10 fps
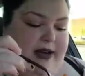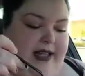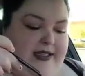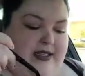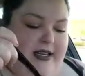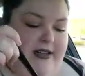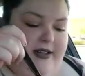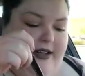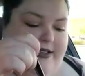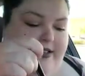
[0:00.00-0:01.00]
my body gets
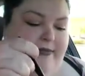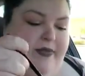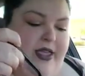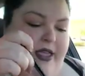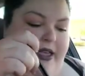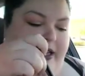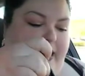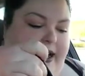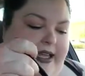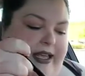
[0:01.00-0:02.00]
accustomed,
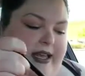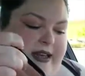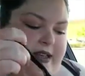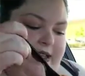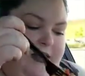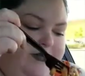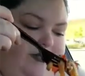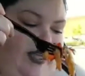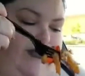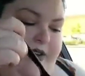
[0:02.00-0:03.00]
I can
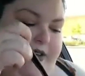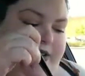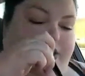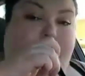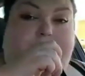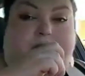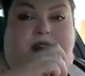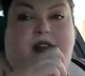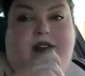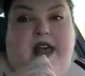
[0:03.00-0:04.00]
even do
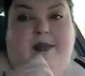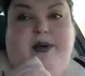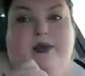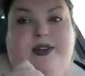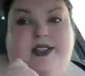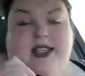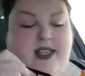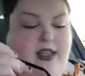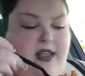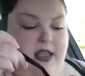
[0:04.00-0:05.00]
better than that. But we'll
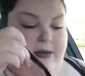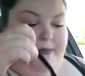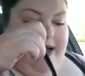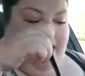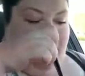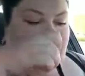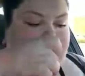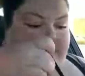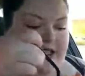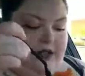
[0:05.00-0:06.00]
see. My
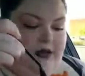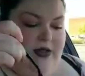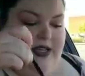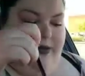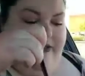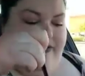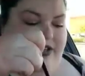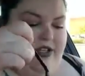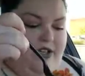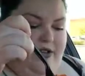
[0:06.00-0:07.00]
goal is to lose some weight
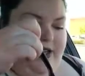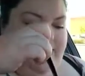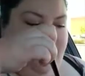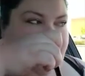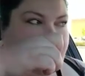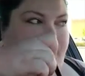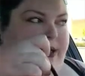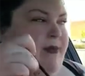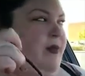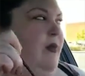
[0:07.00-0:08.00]
for surgery. So I know
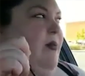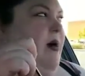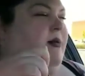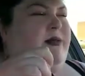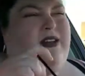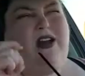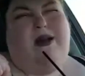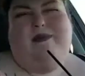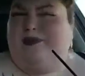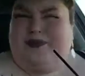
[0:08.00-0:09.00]
people will probably
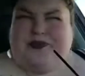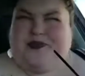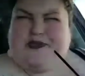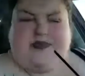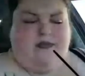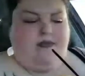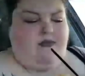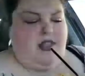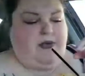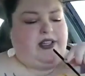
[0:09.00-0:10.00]
not
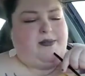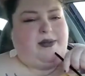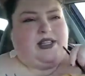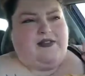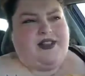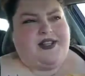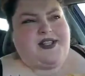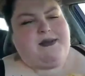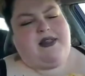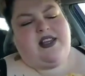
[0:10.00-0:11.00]
really believe in
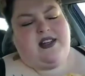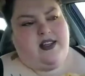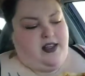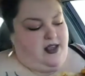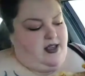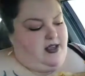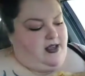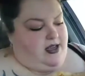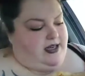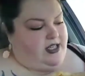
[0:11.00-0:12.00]
this method
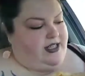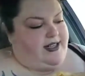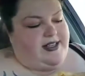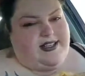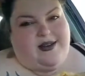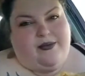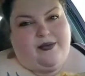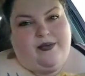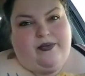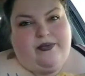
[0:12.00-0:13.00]
until they see
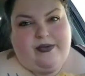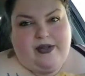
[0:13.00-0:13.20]
some,